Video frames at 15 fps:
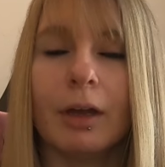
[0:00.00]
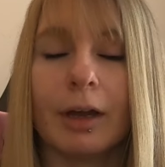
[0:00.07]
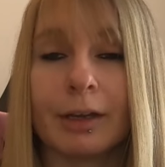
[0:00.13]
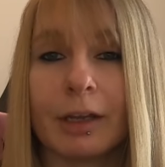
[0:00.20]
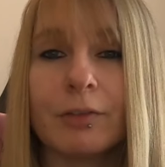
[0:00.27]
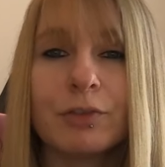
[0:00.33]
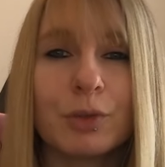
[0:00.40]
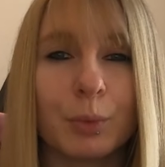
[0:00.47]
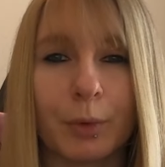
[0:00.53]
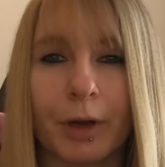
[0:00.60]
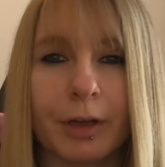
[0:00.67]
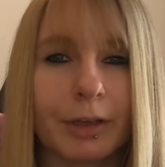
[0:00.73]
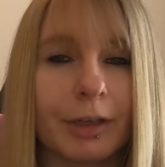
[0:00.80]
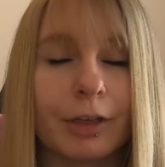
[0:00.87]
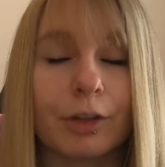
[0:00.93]
And after
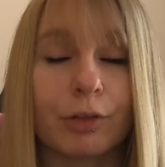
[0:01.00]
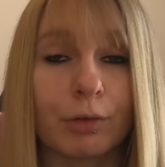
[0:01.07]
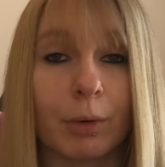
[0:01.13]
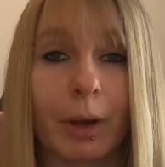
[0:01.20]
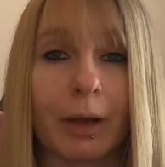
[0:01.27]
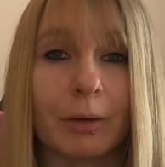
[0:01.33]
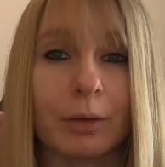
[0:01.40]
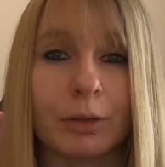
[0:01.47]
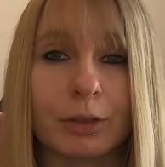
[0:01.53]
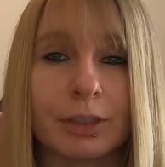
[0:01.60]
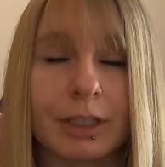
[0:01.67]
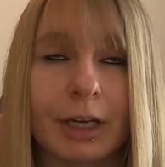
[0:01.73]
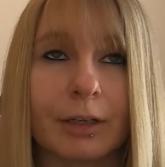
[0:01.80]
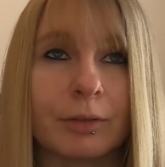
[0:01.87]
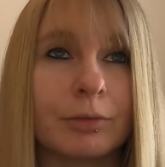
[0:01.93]
working throughout
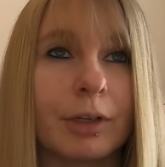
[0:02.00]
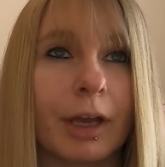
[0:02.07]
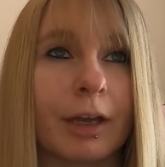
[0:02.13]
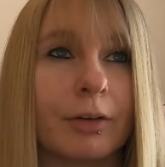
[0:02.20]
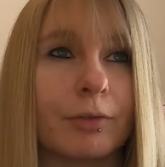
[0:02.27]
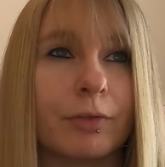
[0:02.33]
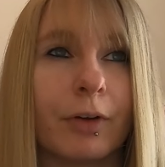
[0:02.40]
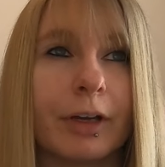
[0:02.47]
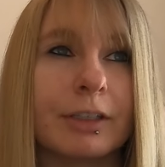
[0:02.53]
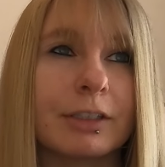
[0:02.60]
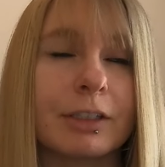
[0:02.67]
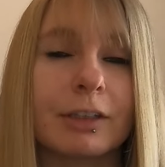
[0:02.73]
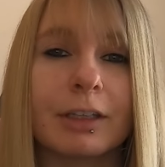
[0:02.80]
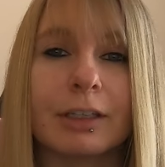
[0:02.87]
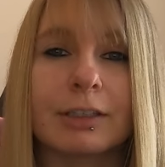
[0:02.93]
lockdown and
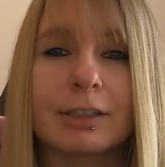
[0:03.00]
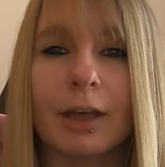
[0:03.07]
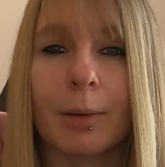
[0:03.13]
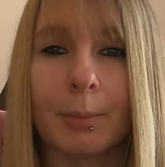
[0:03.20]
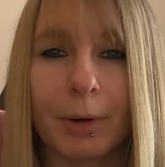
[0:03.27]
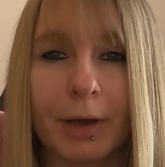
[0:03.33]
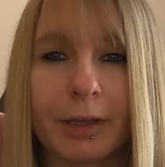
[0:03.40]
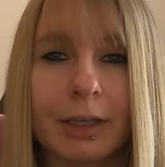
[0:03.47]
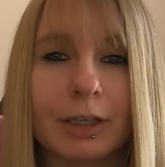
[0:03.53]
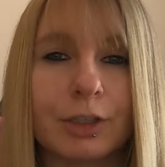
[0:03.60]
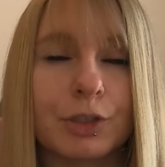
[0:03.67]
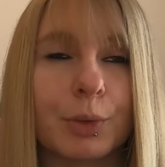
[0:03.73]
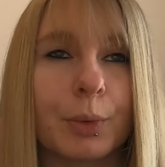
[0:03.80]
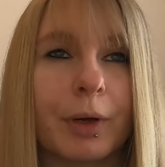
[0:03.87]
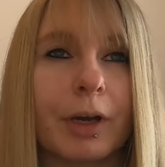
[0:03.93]
finding things like
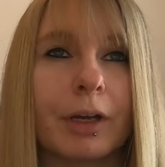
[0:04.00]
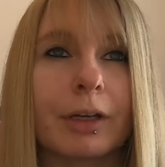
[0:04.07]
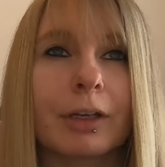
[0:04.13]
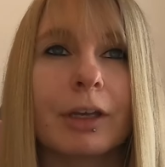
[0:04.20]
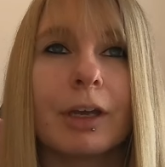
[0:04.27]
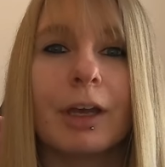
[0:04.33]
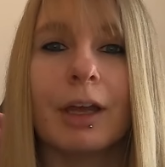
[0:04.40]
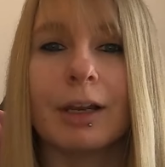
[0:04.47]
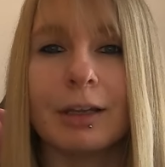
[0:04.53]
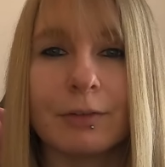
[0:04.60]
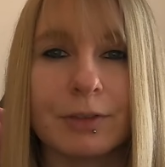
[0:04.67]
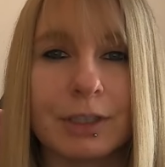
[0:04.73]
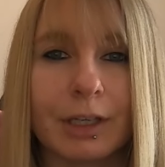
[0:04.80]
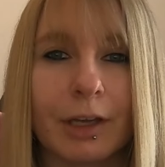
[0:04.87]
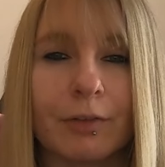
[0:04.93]
biking to work,
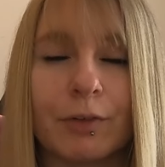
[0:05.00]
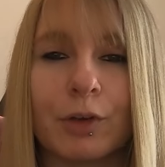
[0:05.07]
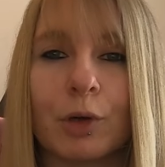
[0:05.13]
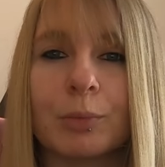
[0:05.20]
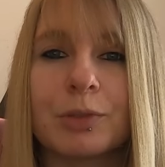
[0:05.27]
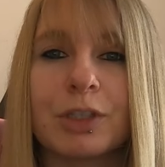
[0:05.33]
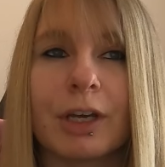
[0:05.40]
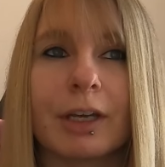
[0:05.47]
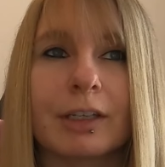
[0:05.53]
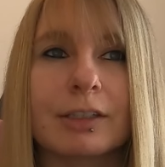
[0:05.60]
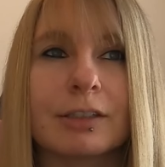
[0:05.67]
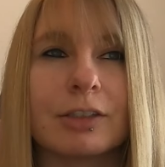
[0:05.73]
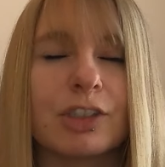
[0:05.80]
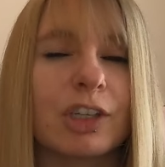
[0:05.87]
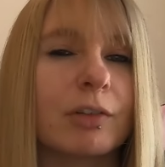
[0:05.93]
lifting heavy
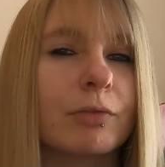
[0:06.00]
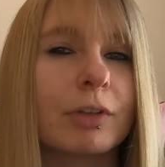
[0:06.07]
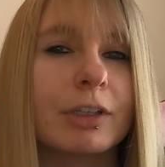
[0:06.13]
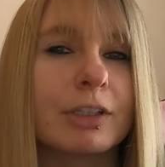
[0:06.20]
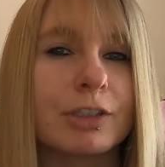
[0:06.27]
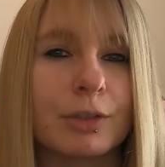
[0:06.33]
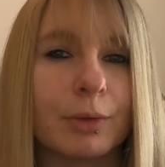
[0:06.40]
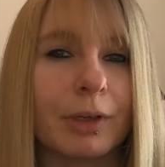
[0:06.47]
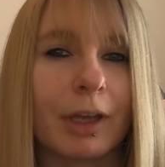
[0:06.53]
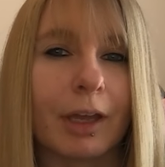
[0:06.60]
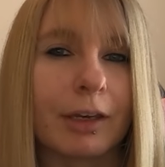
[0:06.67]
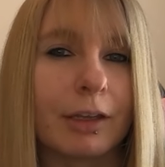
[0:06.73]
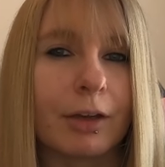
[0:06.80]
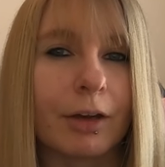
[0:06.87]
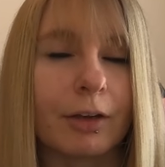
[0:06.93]
objects, and generally doing
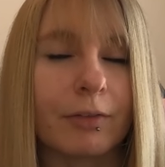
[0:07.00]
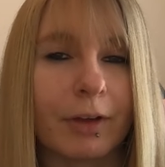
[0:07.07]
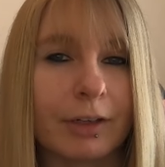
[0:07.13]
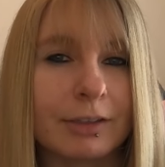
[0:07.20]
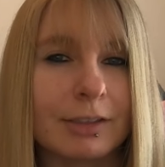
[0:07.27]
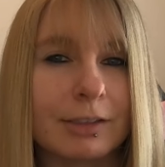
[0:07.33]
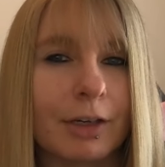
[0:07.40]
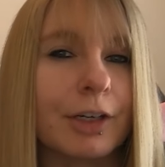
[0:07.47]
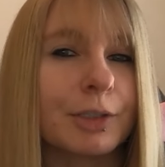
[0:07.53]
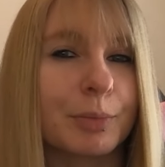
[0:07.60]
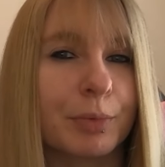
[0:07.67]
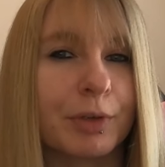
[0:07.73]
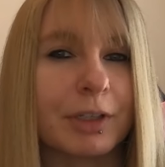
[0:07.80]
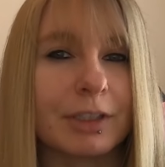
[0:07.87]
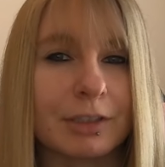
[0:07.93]
any kind of exercise
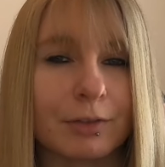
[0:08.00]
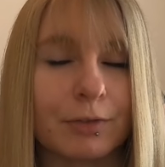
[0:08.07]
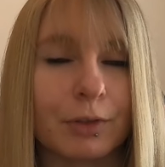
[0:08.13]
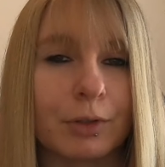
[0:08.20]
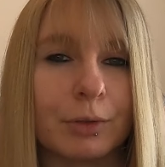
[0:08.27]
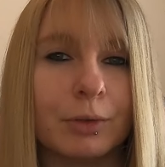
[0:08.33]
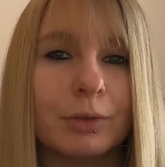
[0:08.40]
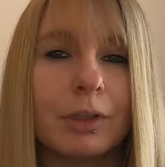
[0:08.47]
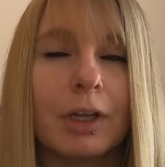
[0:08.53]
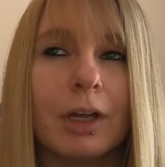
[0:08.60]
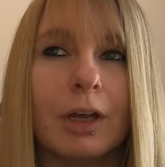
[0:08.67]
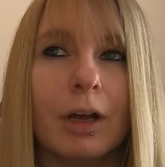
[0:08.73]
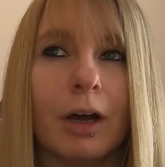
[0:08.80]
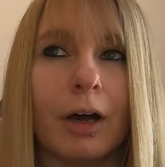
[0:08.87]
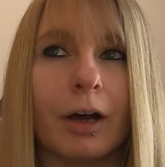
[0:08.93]
pretty difficult,
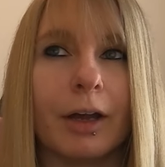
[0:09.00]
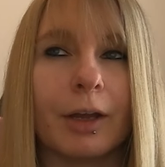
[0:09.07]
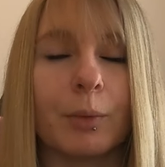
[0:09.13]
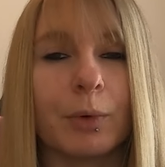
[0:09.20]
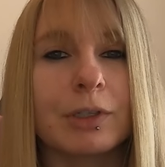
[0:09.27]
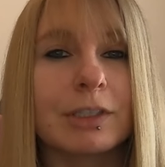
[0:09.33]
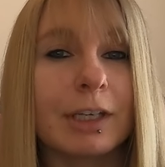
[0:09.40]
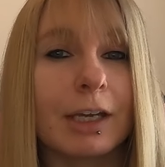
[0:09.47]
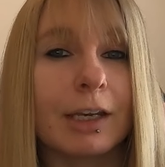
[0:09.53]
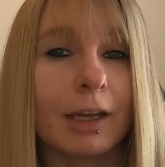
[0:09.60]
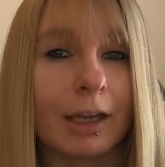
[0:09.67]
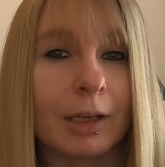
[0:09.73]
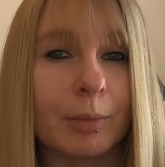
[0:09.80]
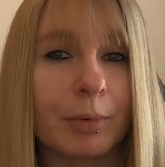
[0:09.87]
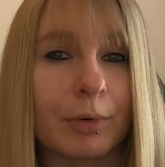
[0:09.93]
I one day in
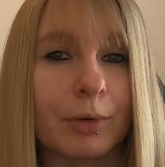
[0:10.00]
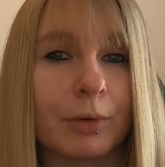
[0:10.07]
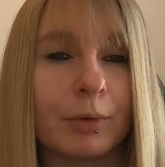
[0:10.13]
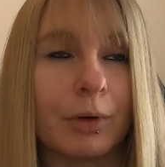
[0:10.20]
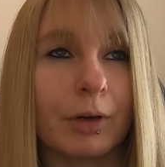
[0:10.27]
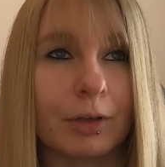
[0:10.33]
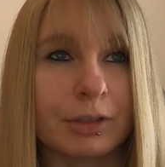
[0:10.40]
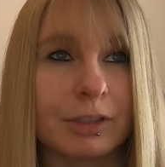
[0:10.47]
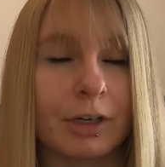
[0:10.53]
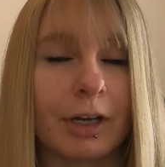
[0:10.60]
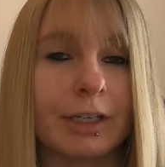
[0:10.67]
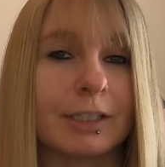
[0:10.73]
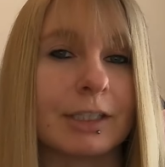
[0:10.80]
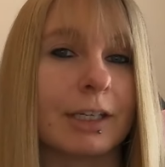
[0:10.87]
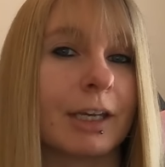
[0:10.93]
April
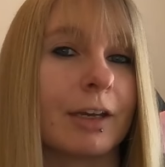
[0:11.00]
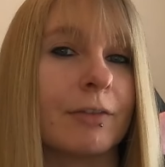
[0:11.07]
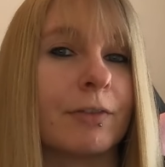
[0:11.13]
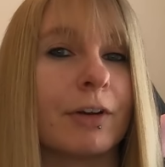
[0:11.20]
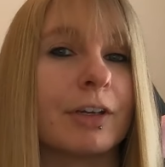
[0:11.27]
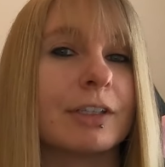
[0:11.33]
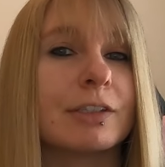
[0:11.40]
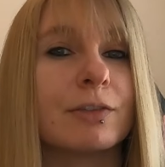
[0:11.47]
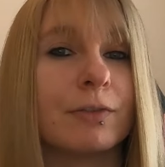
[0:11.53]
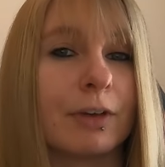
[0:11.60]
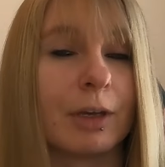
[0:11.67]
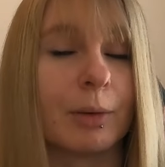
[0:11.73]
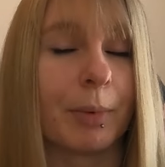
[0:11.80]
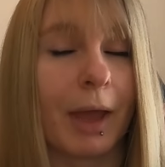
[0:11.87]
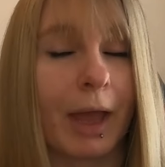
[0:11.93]
started to get a very
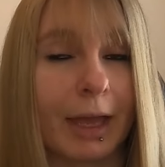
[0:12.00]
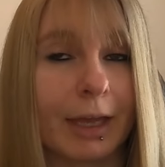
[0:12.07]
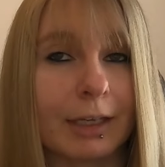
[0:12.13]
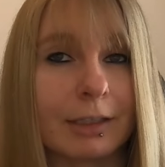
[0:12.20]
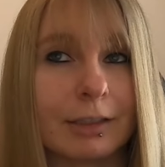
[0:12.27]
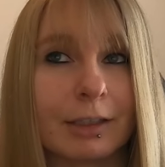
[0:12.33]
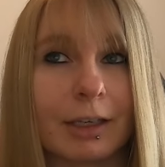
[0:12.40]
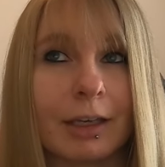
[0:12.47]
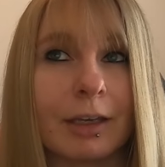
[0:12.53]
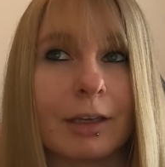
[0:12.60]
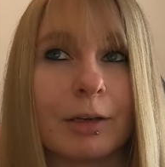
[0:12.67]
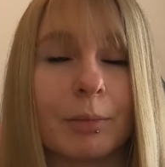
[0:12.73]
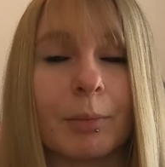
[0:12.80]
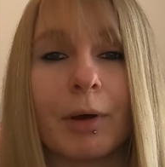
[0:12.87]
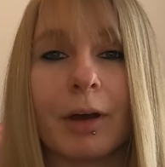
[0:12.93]
severe pain
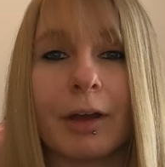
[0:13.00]
in